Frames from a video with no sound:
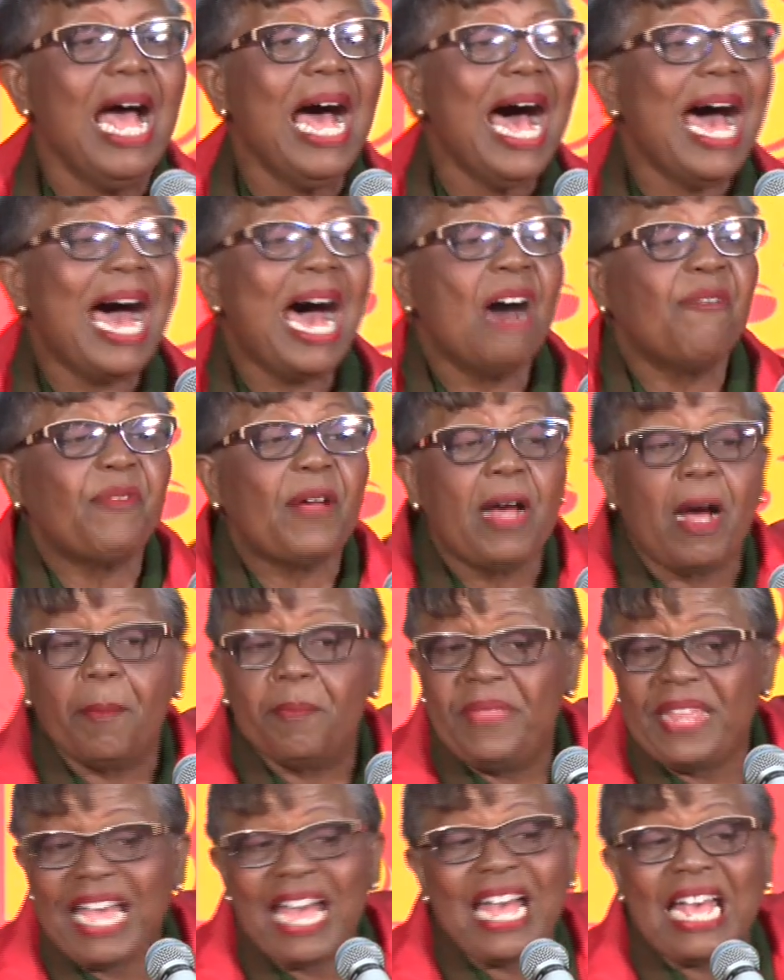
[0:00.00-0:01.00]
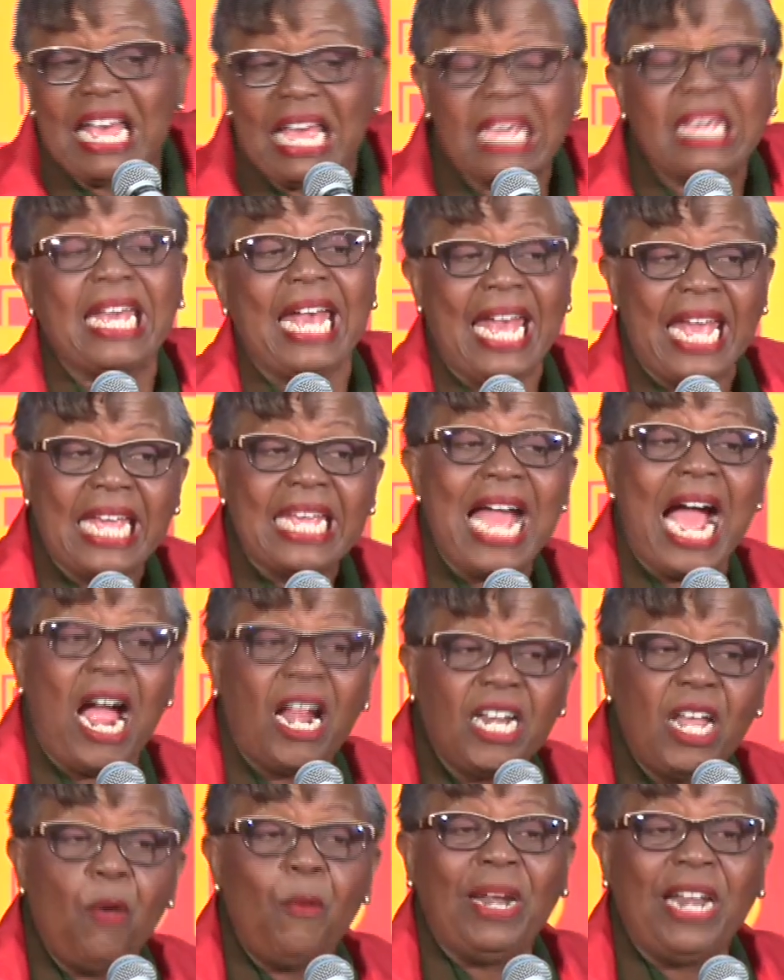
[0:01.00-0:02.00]
have up there in
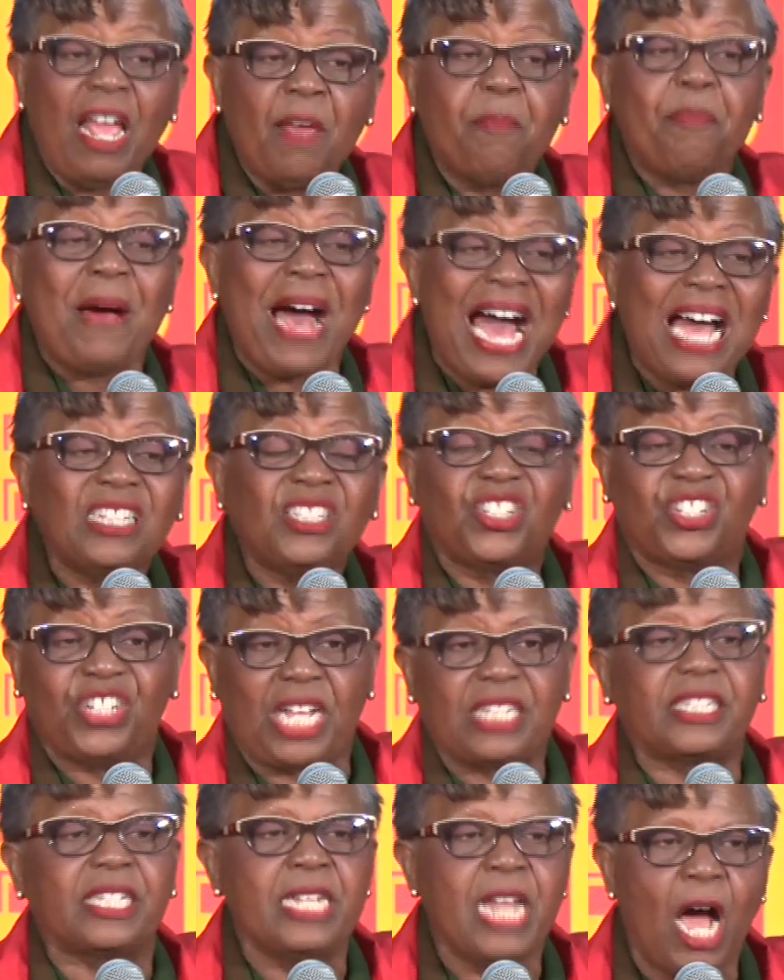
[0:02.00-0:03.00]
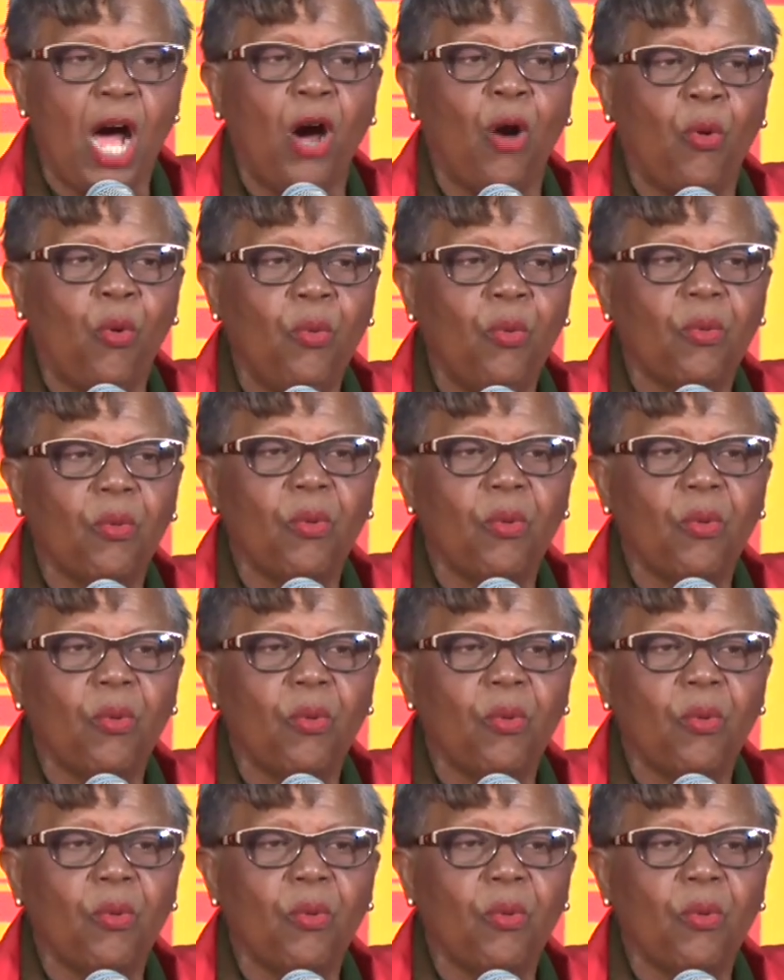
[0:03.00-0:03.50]
kindergarten, when I passed just now,